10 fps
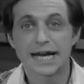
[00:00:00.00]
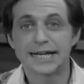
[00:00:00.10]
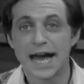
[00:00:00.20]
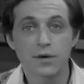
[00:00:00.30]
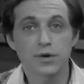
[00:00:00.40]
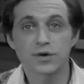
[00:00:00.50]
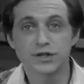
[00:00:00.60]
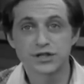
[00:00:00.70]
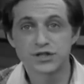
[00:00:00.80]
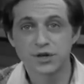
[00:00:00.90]
Now we're going
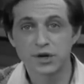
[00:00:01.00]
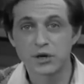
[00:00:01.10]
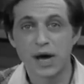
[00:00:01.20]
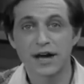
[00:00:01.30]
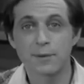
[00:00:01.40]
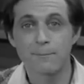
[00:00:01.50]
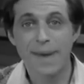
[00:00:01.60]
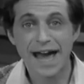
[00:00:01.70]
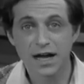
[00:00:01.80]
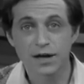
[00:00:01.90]
to show you how to back